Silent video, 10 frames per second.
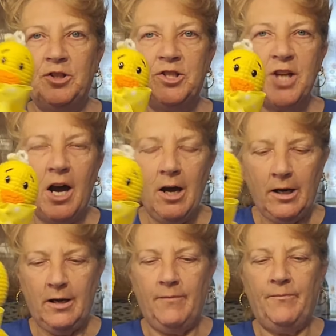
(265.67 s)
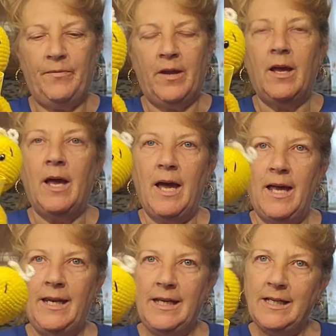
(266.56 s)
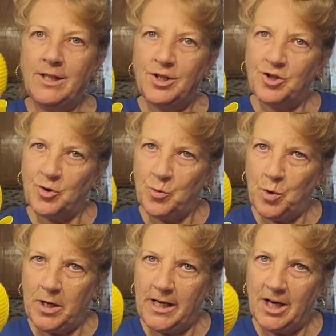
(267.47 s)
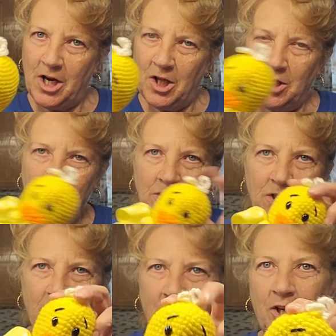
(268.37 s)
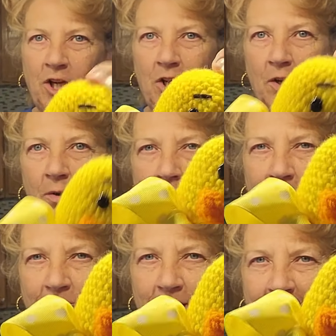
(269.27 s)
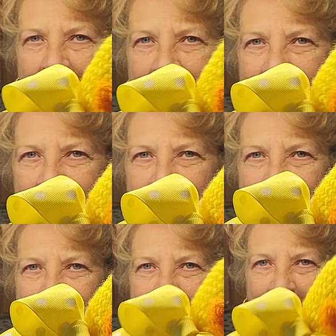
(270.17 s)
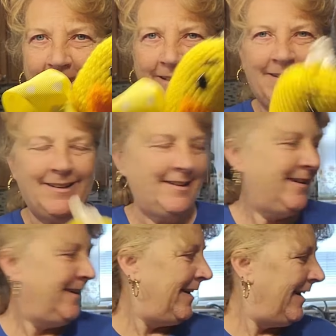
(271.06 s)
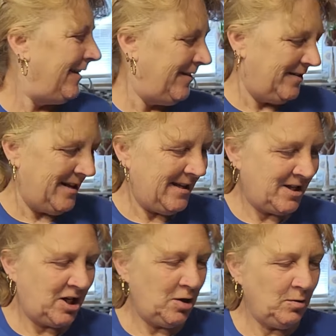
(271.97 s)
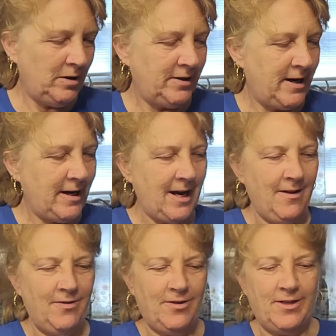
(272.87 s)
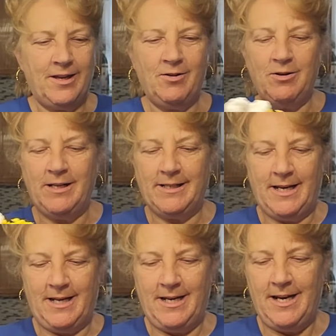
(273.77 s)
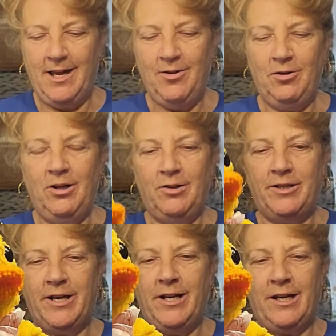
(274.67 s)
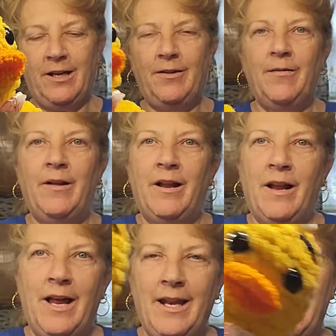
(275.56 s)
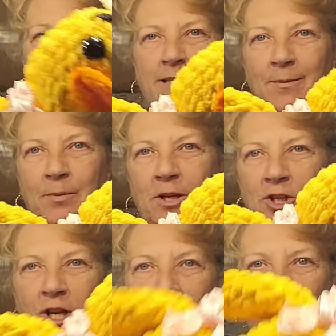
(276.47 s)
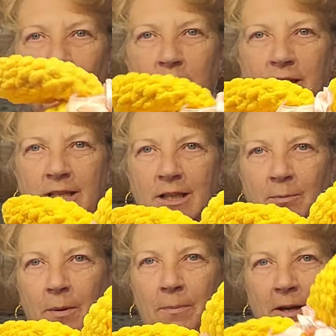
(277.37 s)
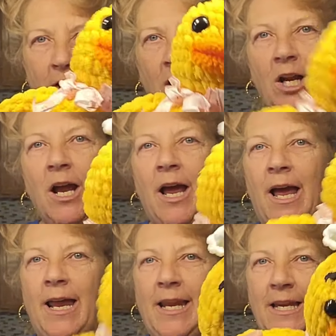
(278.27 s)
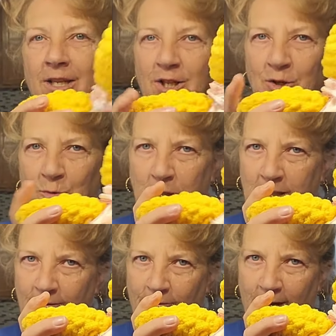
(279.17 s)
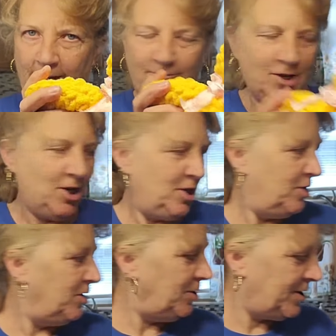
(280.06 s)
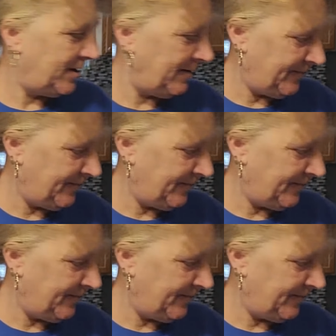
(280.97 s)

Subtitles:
duck. And he is $20. Look how cute that face is. That's a cute little duck. And here is another little duck. And he is a plush duck. Of course, he's a little bit bigger. And he is $25.